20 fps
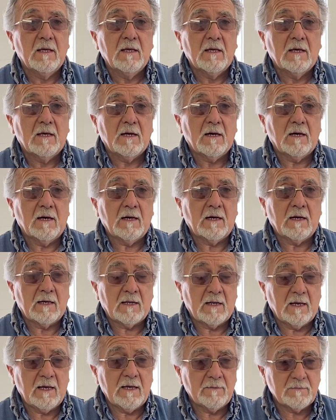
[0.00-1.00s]

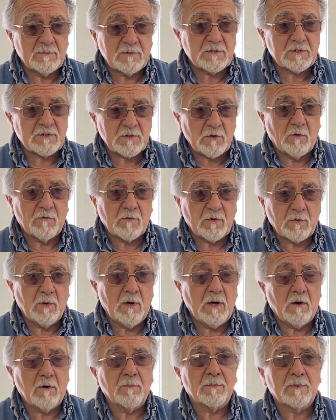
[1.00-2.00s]
And I am just
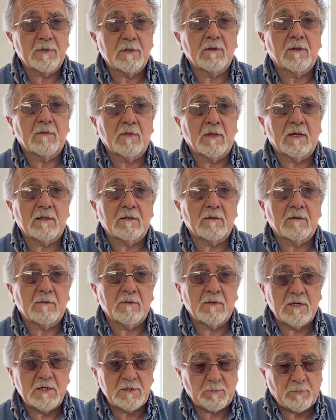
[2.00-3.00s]
overwhelmed that
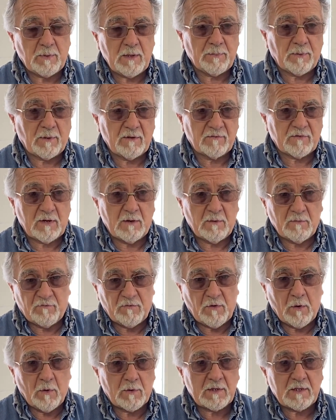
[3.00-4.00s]
these people have come
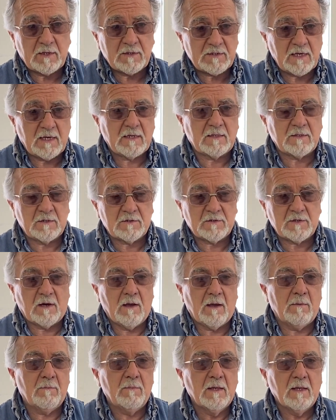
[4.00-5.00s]
forward and taken the
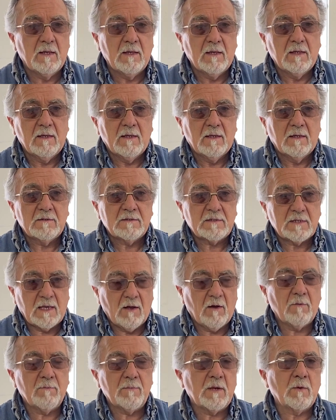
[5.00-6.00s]
time to
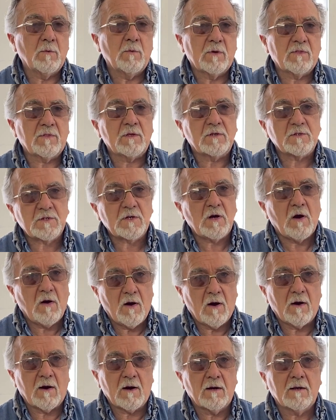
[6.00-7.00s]
help me with this
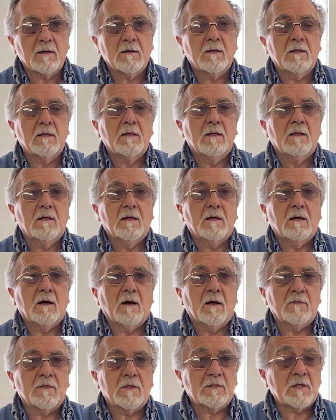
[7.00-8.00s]
car
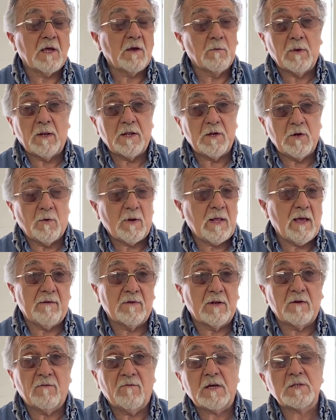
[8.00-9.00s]
that they really don't have
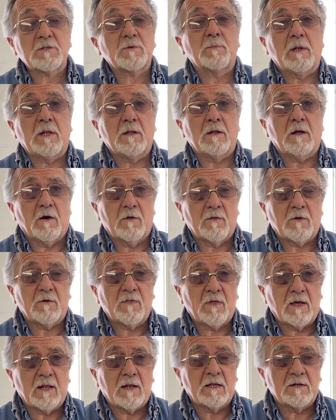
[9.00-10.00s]
an investment in other
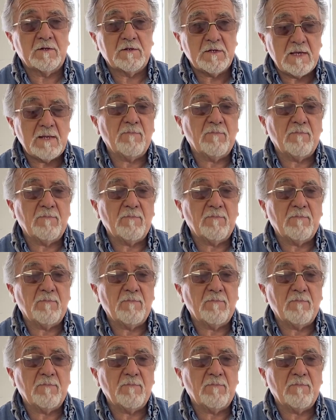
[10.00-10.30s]
than a deep